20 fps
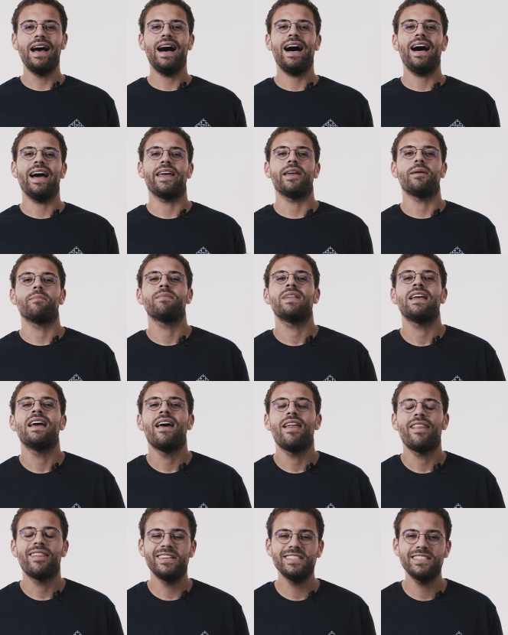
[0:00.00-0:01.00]
Hi,
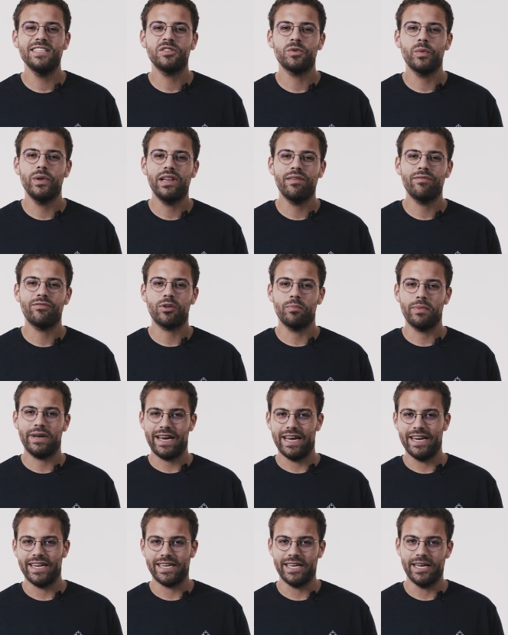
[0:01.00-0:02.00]
this is William from
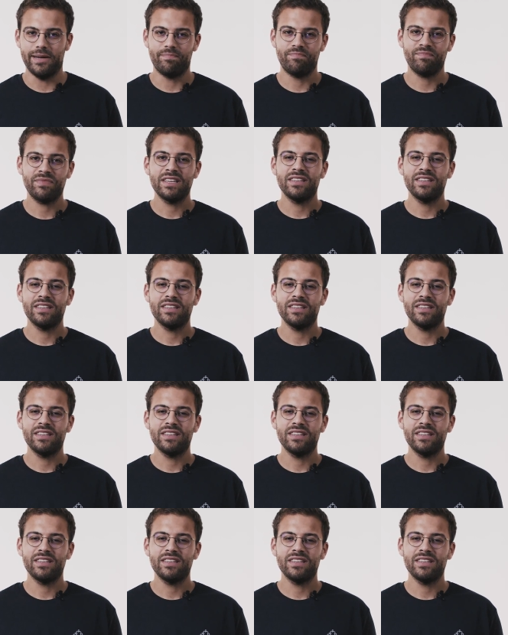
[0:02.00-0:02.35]
Mekanika.